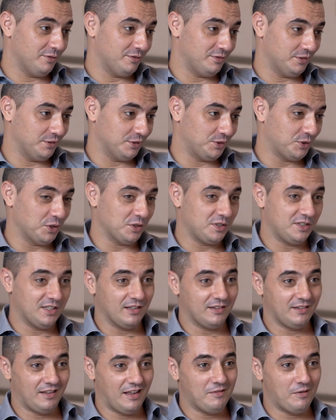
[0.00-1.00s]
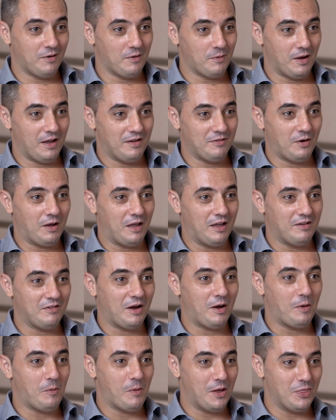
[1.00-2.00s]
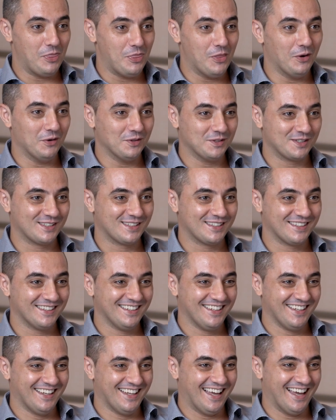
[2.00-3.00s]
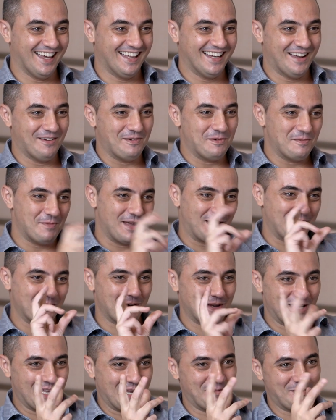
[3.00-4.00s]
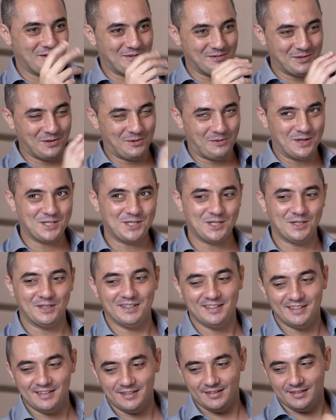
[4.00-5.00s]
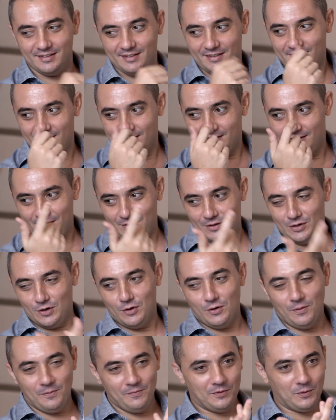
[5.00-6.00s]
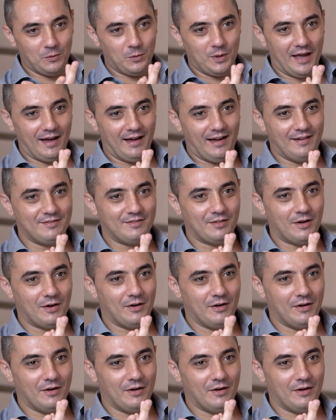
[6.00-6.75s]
a sauce that everyone knows, and I will make the link with your question. We have